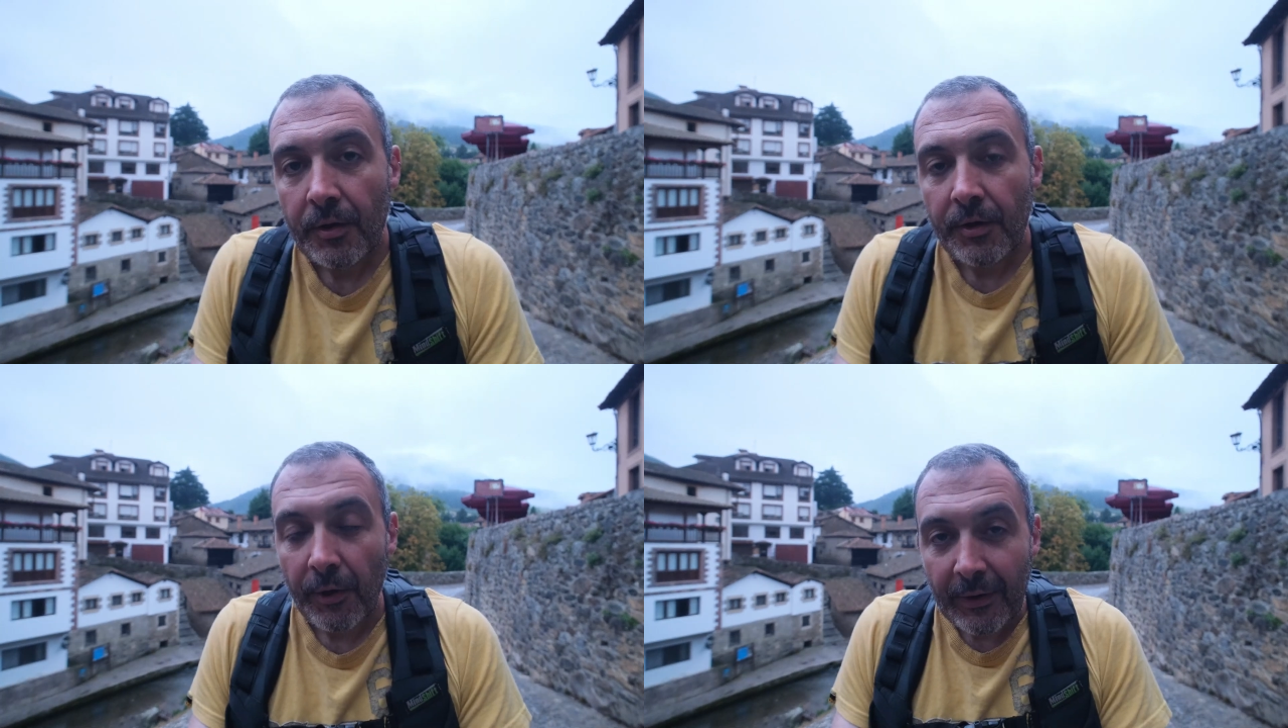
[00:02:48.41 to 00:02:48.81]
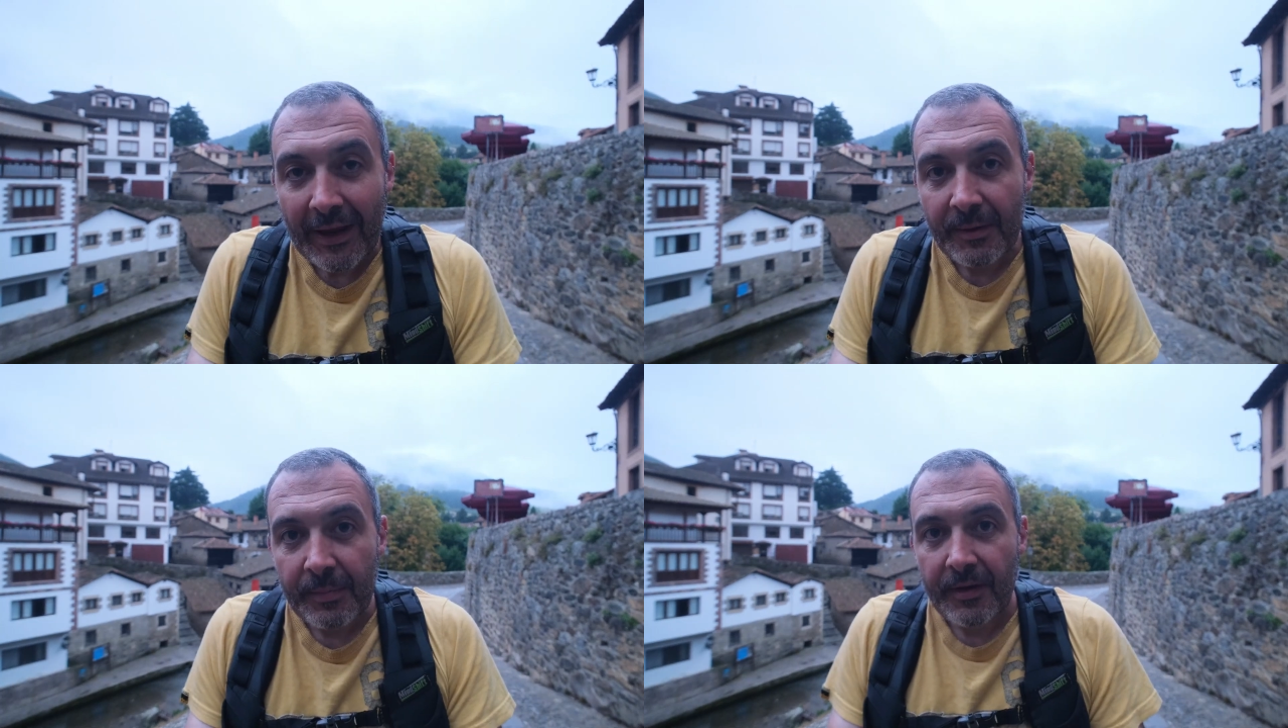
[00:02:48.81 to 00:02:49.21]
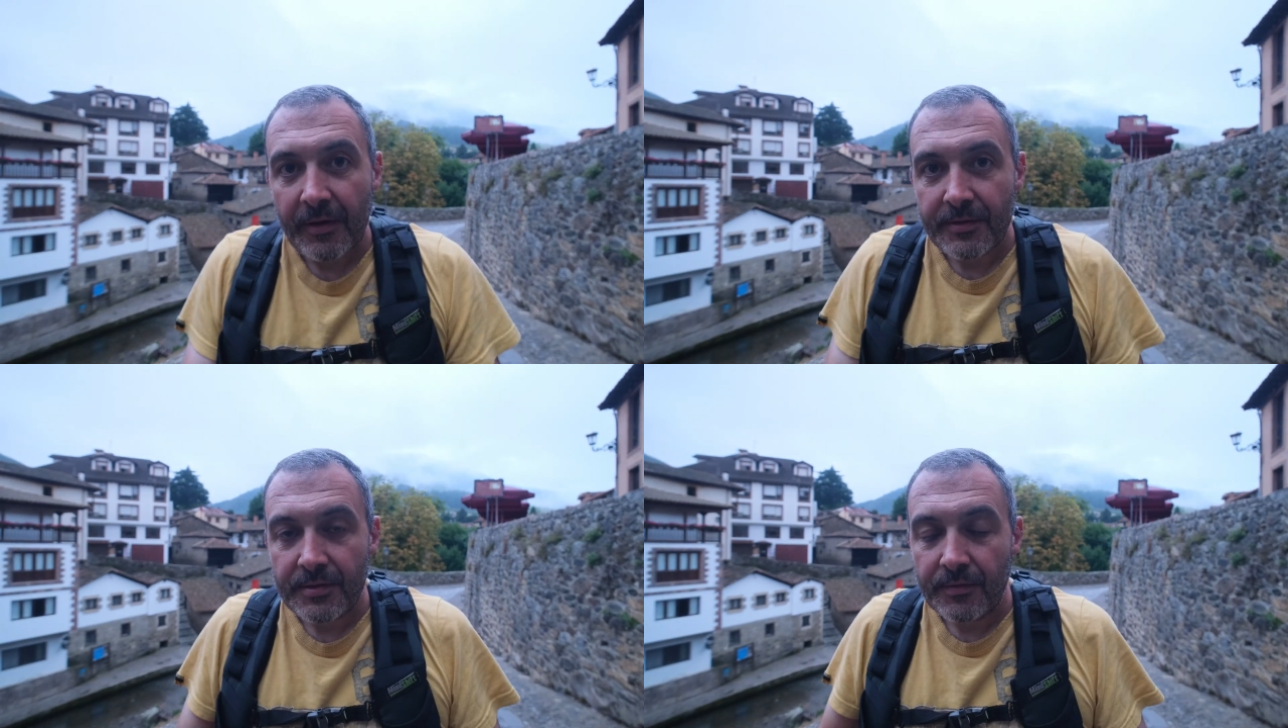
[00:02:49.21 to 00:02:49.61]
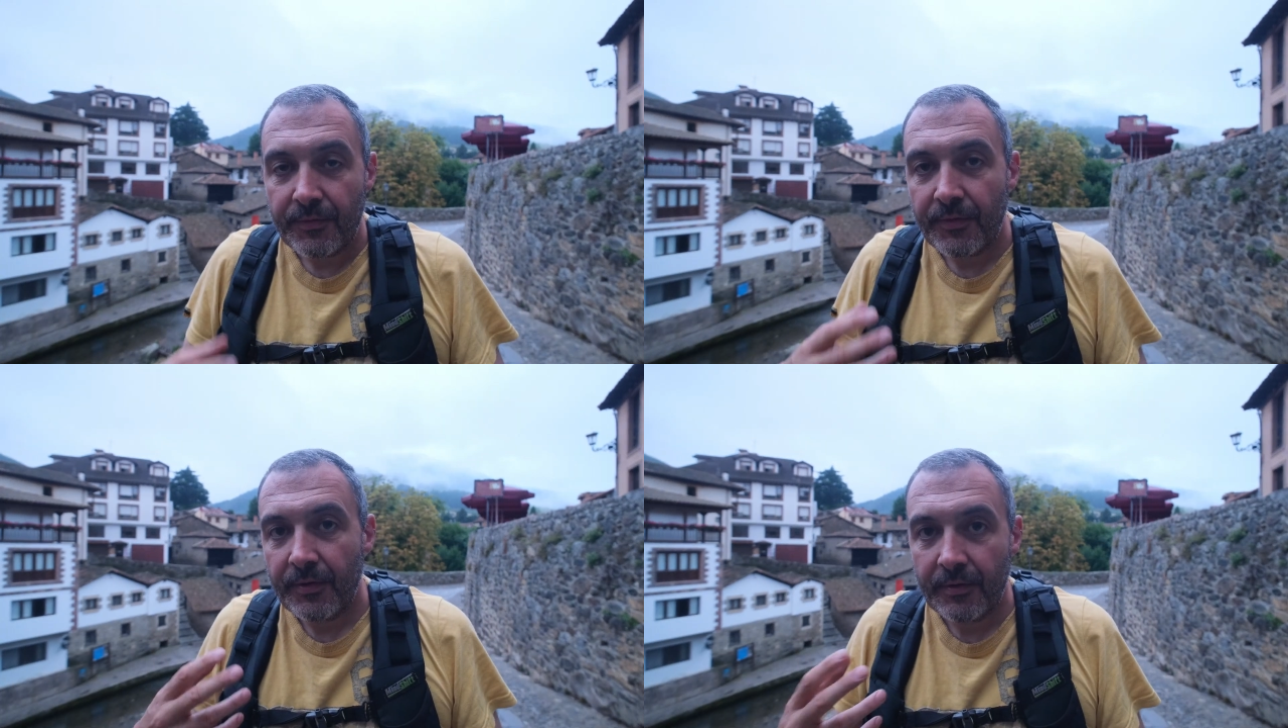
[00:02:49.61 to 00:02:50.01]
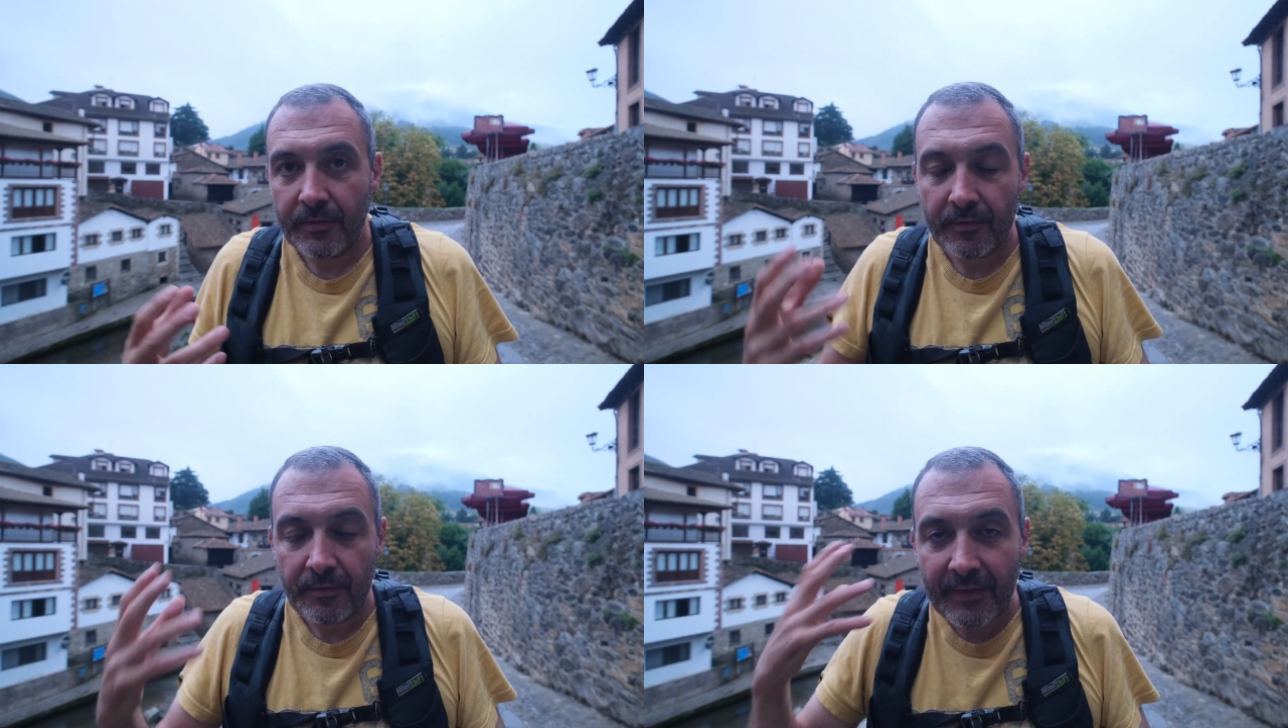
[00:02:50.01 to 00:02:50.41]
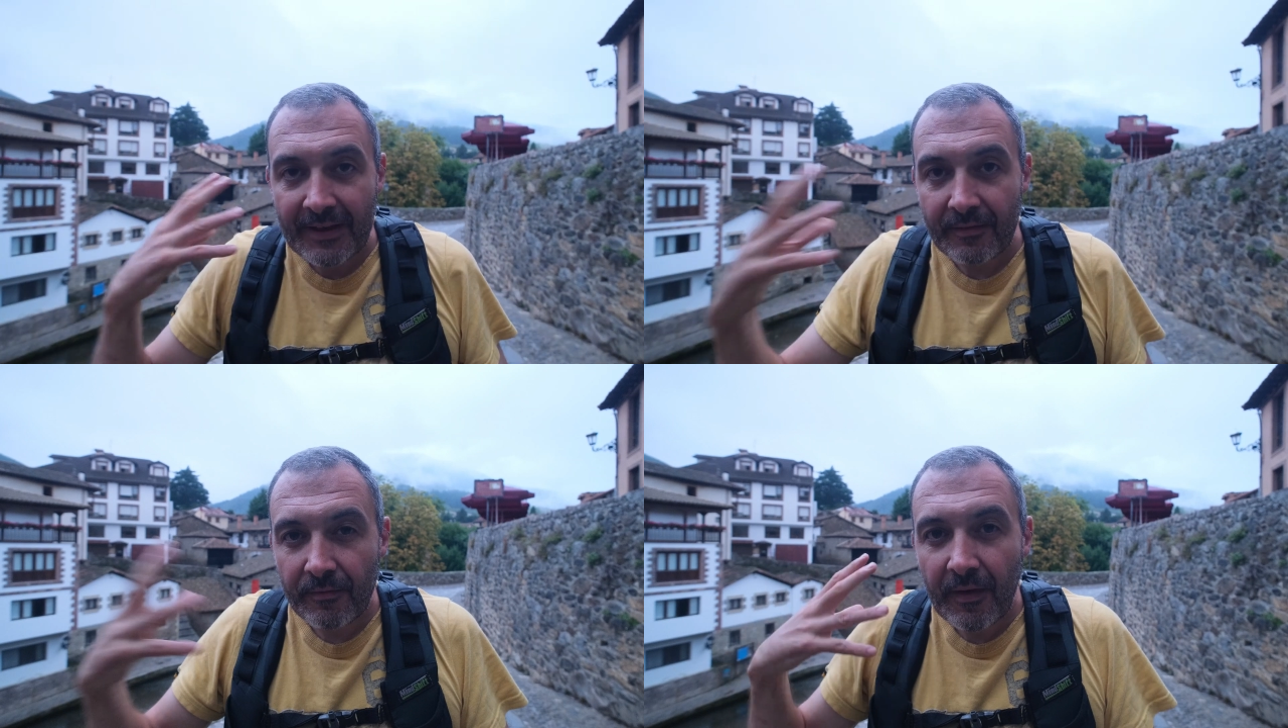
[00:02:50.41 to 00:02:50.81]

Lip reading: Now again, because of that